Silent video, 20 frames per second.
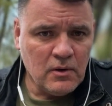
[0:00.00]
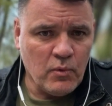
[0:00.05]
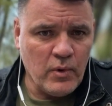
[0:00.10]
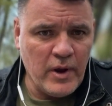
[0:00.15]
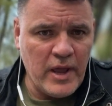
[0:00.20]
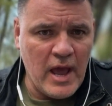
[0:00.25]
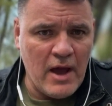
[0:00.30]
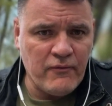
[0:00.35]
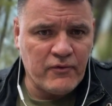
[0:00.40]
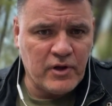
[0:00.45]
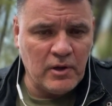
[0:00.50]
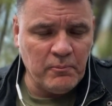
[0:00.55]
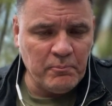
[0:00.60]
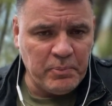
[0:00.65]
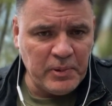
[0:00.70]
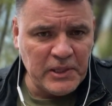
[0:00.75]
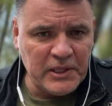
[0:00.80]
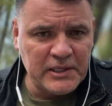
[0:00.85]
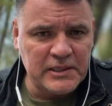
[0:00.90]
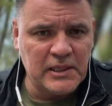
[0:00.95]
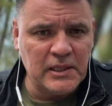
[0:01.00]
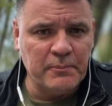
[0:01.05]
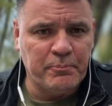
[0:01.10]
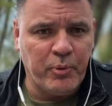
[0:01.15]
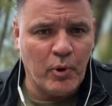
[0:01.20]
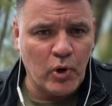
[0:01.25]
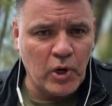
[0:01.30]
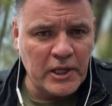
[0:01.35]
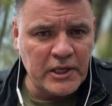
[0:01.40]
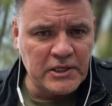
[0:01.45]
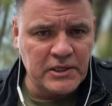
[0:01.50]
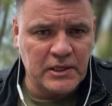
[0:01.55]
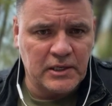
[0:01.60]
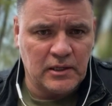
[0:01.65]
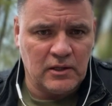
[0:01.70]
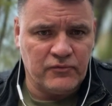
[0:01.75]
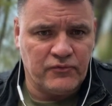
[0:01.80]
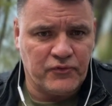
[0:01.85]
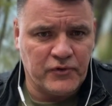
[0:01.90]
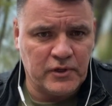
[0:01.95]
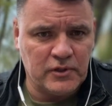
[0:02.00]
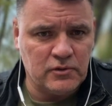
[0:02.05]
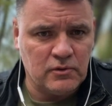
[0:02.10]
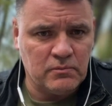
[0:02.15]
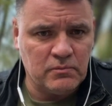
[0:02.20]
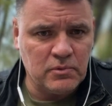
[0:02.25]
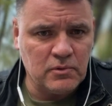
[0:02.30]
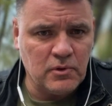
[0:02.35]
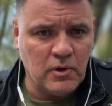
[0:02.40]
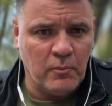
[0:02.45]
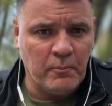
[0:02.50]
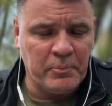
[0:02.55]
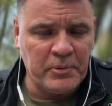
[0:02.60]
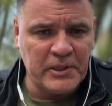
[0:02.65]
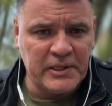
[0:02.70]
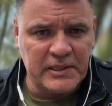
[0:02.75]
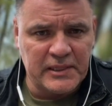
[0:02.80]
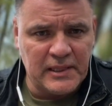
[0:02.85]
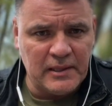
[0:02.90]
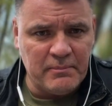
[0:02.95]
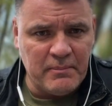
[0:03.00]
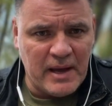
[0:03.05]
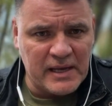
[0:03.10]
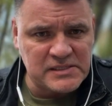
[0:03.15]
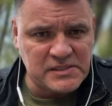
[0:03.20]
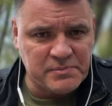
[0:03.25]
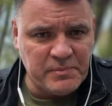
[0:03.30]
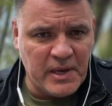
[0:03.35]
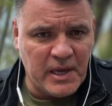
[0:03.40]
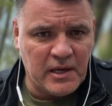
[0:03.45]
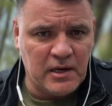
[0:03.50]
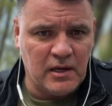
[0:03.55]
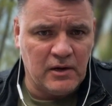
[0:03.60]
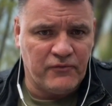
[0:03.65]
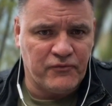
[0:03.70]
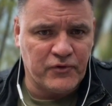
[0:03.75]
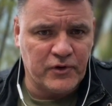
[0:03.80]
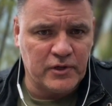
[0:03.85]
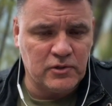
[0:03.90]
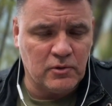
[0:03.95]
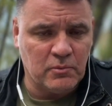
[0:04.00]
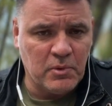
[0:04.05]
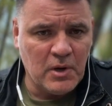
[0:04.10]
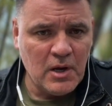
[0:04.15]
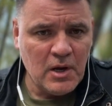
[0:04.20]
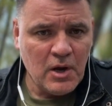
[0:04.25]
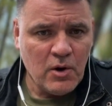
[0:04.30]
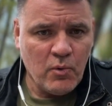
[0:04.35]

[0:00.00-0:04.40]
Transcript: We have completely political freedom, completely mass media freedom.